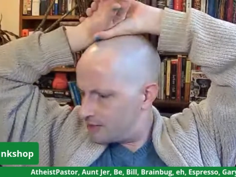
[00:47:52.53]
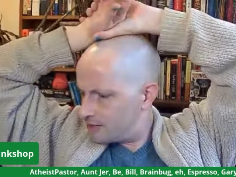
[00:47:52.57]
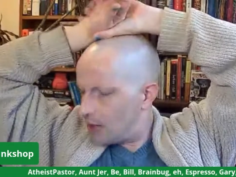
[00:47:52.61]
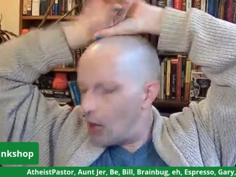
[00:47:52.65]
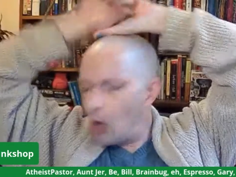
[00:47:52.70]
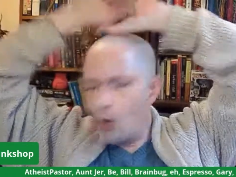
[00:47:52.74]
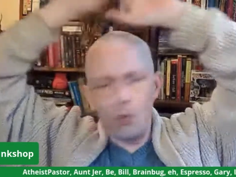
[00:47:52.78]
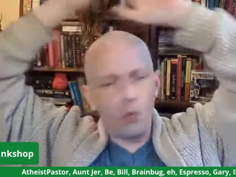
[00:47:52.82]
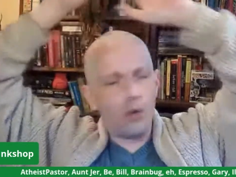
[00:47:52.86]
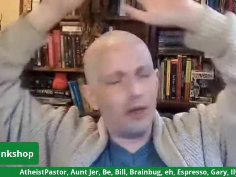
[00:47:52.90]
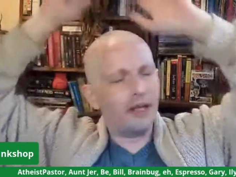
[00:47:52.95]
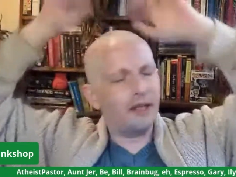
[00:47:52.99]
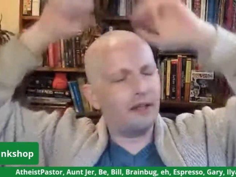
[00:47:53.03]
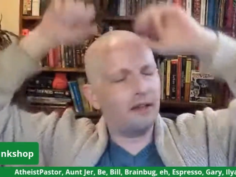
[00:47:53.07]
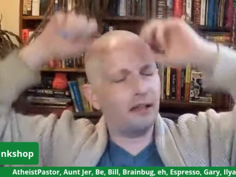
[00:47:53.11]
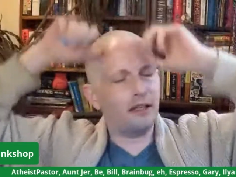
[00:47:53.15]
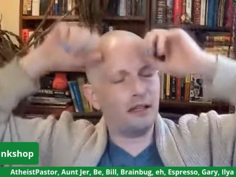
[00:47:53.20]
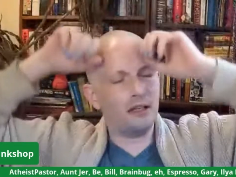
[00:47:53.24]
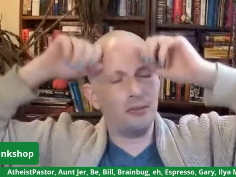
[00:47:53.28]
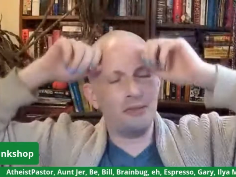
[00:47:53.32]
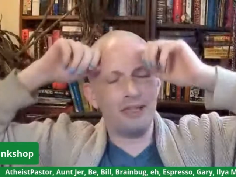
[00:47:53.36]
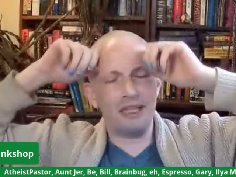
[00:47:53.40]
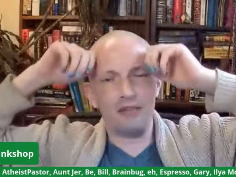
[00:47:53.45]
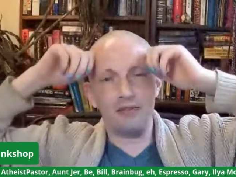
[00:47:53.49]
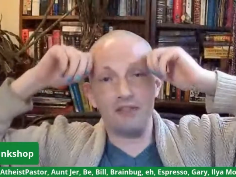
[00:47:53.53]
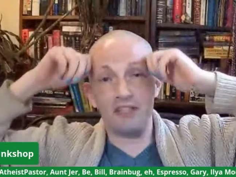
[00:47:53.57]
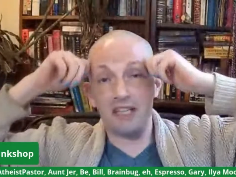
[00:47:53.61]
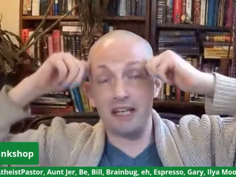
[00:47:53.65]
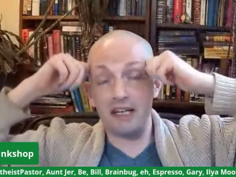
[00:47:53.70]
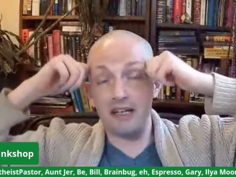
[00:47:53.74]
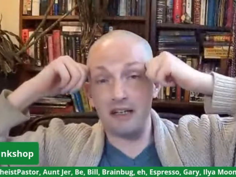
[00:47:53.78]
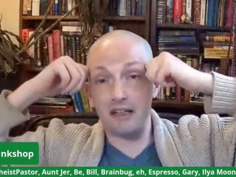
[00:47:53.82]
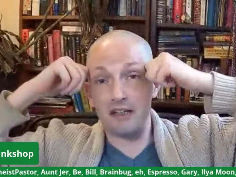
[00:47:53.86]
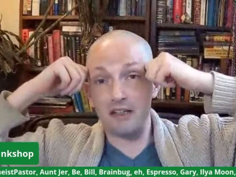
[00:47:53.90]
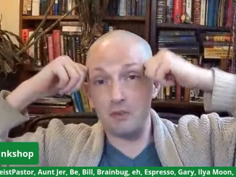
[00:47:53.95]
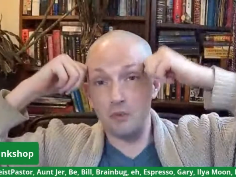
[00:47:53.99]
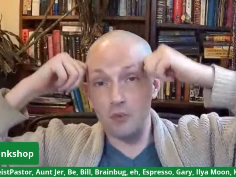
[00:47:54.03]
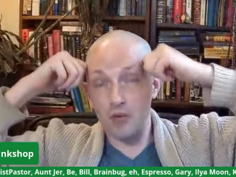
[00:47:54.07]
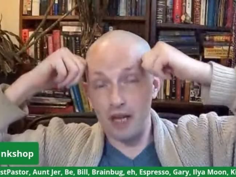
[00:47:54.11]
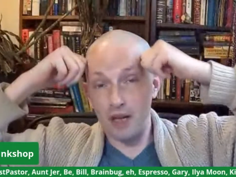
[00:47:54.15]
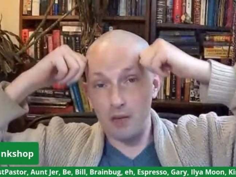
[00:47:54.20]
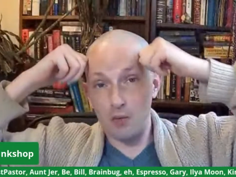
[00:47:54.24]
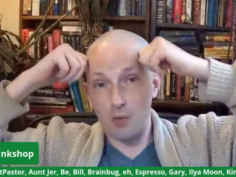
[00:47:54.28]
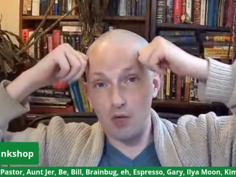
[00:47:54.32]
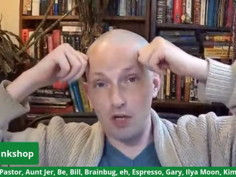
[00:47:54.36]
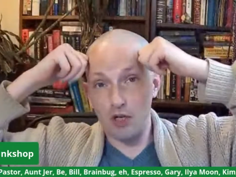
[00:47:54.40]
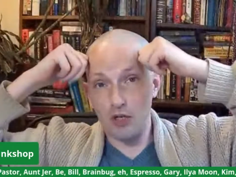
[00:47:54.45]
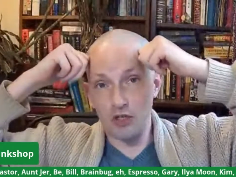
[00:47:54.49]
Oh, in the middle of a sentence. We
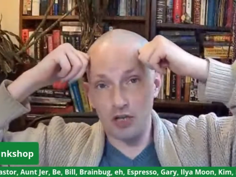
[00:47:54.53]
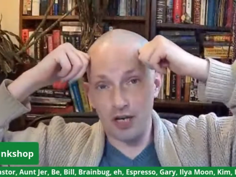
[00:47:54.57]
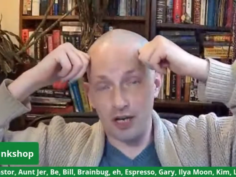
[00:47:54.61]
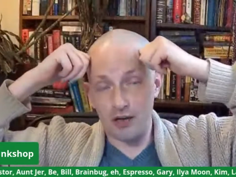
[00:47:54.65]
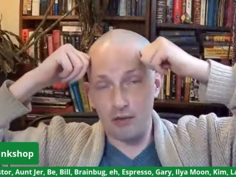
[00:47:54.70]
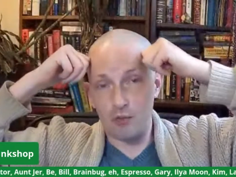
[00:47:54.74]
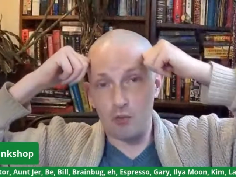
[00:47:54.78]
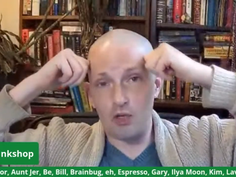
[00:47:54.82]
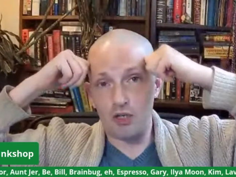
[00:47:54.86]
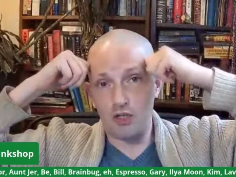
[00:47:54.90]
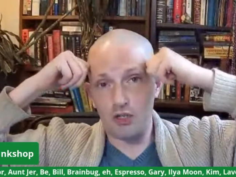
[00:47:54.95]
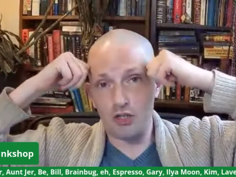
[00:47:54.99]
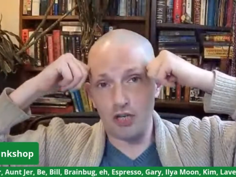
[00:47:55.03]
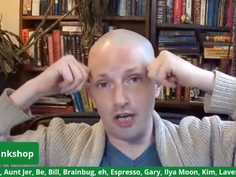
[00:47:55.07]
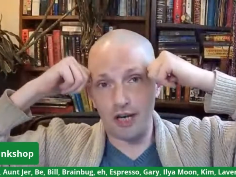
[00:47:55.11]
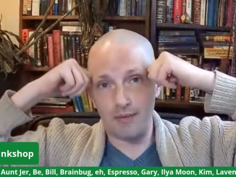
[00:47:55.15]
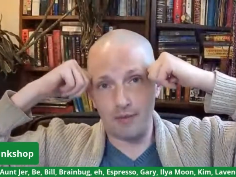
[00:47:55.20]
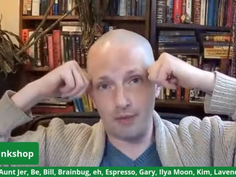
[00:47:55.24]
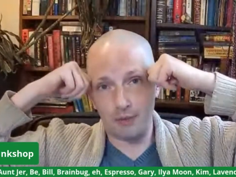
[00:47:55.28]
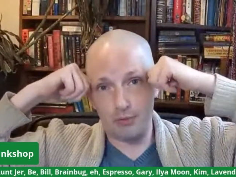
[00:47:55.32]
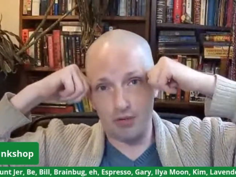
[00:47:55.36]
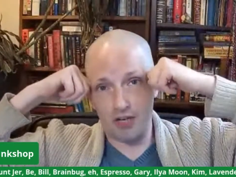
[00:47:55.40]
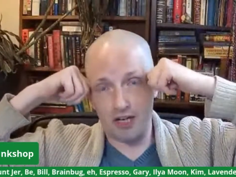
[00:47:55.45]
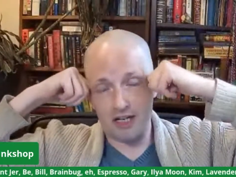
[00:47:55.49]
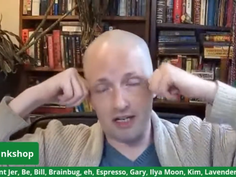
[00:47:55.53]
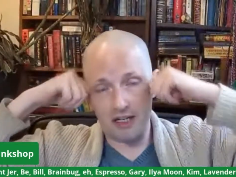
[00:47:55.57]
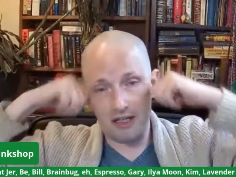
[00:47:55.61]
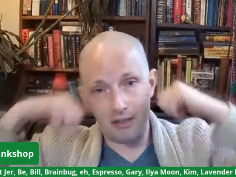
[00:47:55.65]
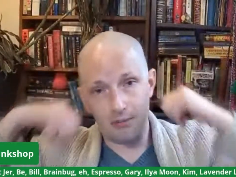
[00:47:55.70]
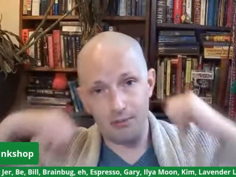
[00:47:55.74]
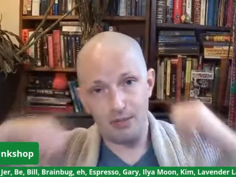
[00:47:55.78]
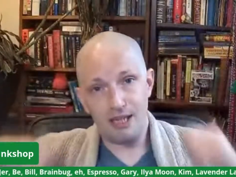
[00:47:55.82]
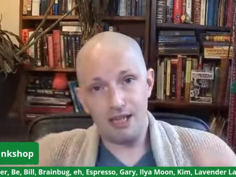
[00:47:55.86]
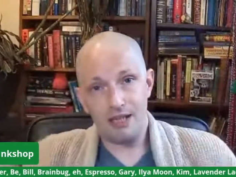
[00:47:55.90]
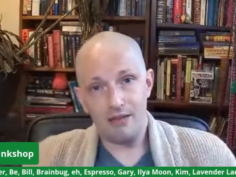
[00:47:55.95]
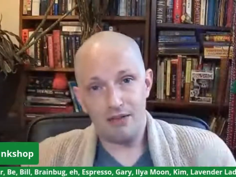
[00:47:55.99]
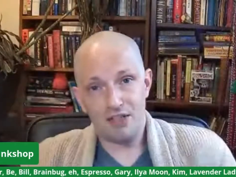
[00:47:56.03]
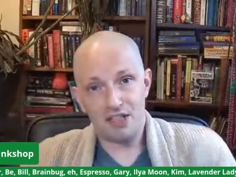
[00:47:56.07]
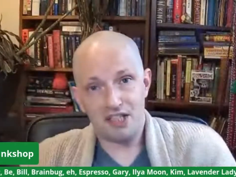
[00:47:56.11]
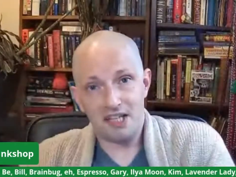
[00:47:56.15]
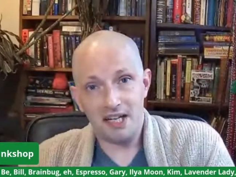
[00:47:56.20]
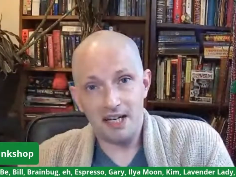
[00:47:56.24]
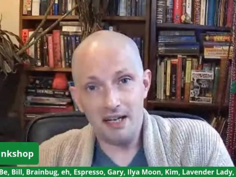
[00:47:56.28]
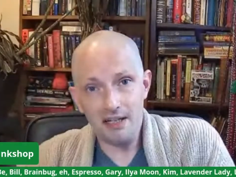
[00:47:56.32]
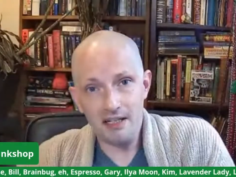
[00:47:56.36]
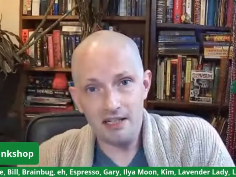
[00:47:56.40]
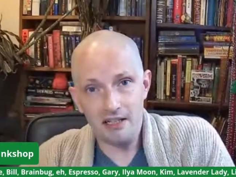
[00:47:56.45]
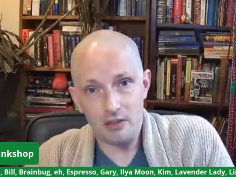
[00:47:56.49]
had one chapter break in the middle of a
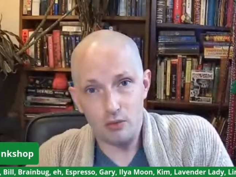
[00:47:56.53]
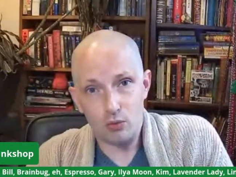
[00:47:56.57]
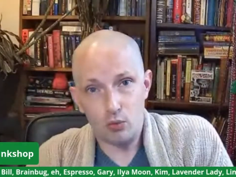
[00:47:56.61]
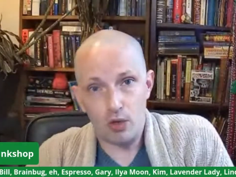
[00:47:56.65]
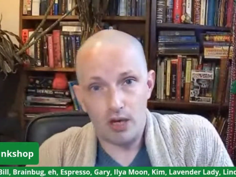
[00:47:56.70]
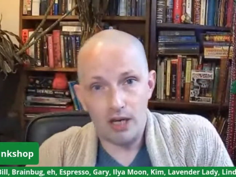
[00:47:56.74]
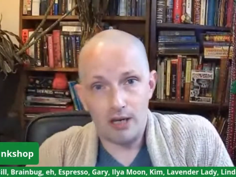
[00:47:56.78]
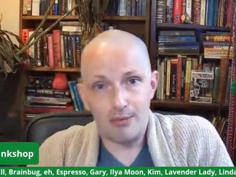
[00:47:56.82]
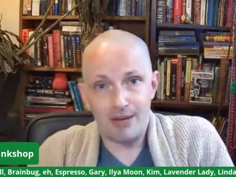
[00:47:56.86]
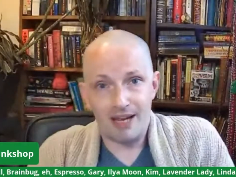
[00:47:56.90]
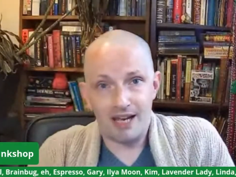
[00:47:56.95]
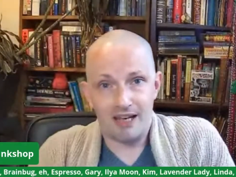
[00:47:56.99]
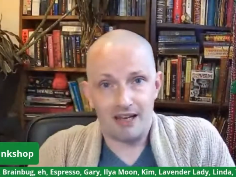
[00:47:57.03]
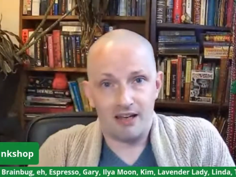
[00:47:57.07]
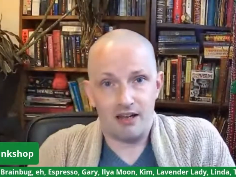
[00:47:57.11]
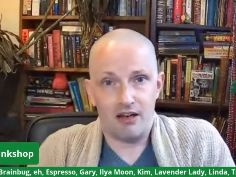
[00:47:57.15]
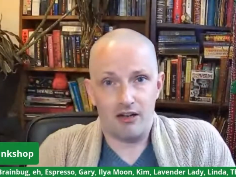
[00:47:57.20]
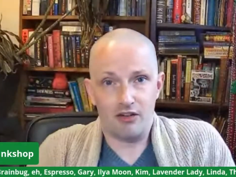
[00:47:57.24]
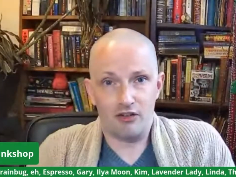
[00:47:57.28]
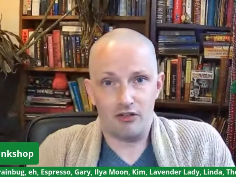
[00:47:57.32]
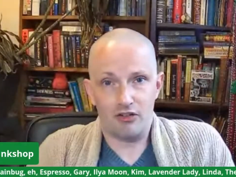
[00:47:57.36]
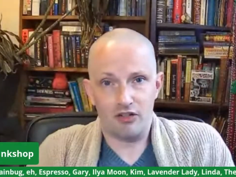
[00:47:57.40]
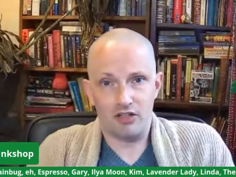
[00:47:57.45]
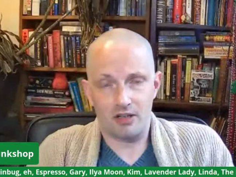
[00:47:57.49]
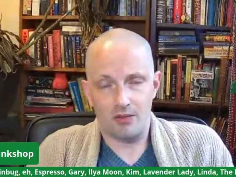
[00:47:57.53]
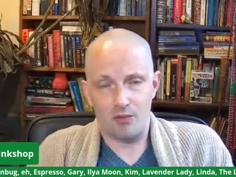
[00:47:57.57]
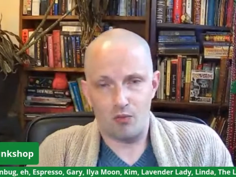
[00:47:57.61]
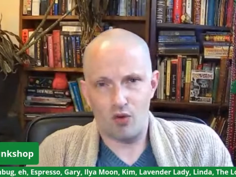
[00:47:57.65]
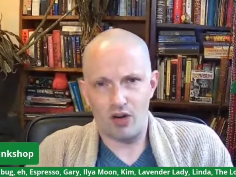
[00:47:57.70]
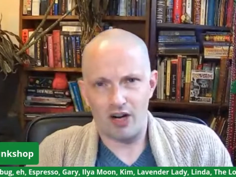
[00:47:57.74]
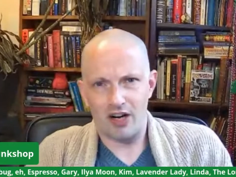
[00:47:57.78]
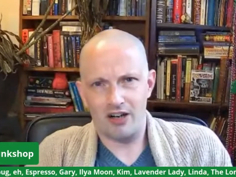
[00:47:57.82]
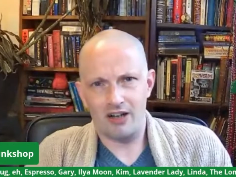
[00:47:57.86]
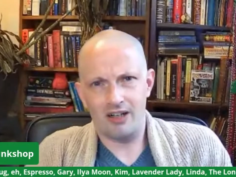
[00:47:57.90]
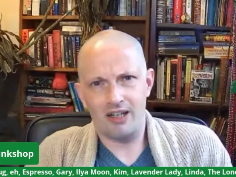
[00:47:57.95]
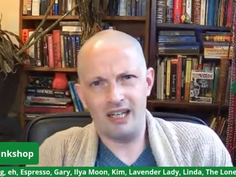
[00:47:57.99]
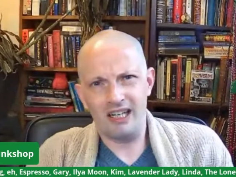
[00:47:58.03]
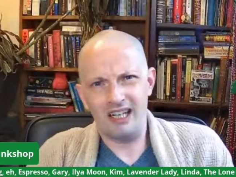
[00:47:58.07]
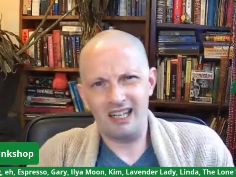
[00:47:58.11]
sentence way back yonder somewhere.